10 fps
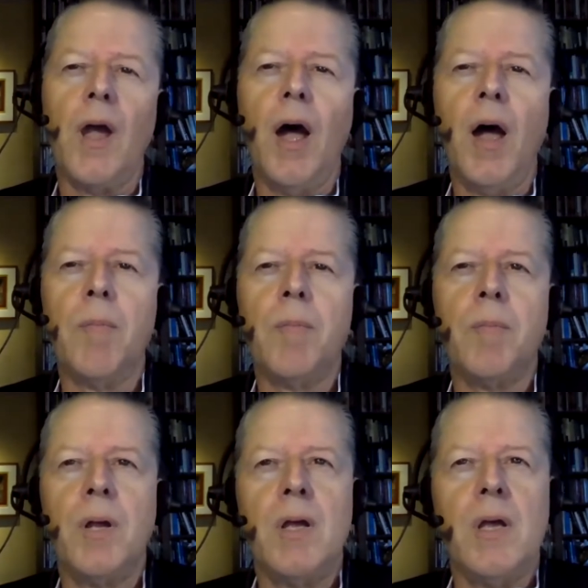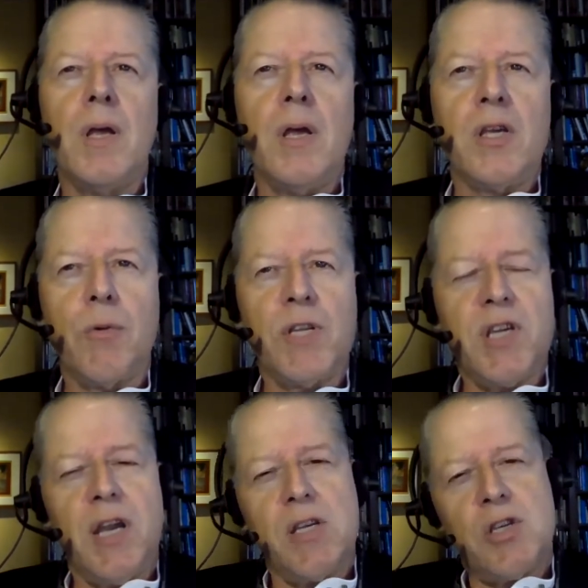So it's
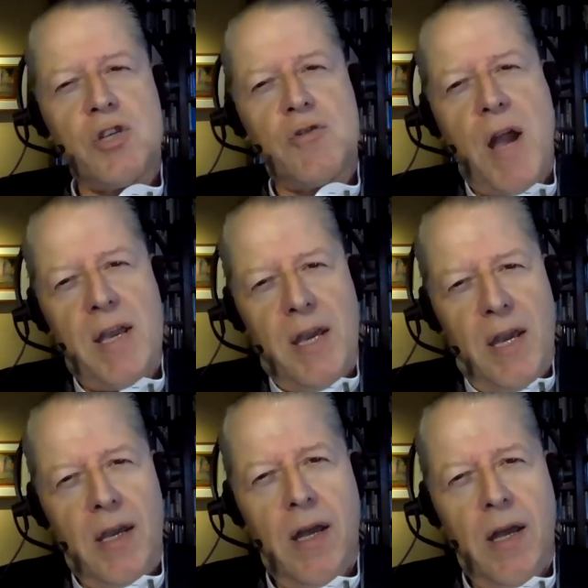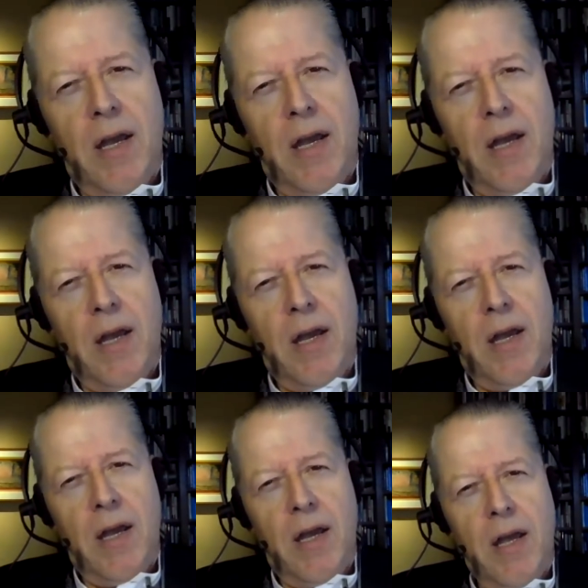striking that for
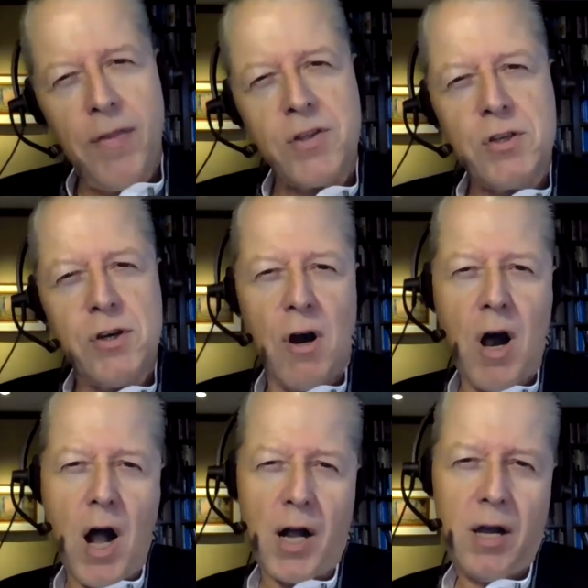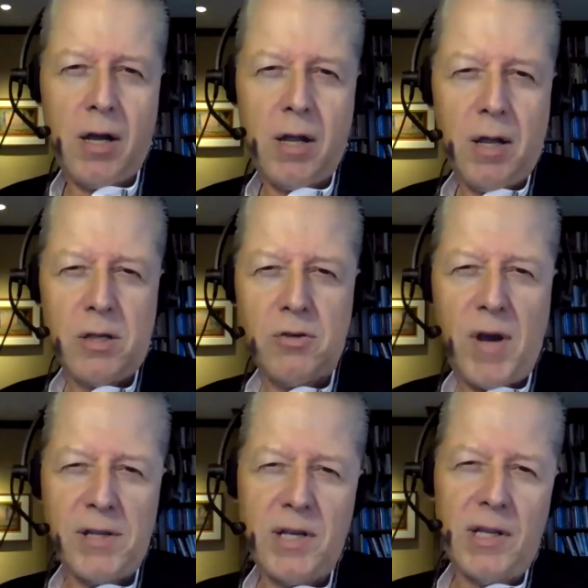all the talk
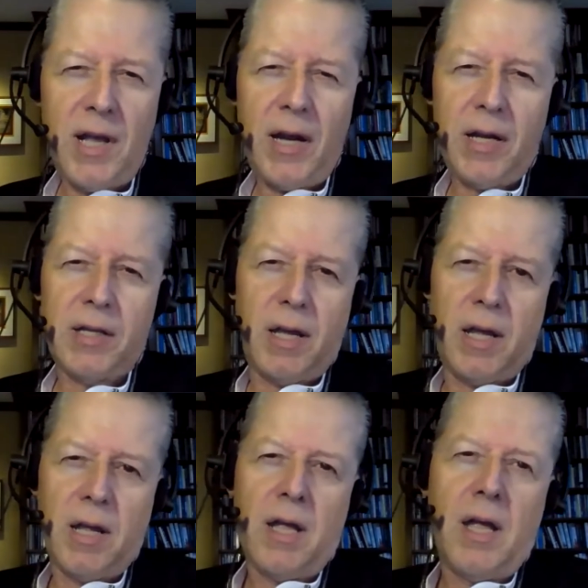transatlantically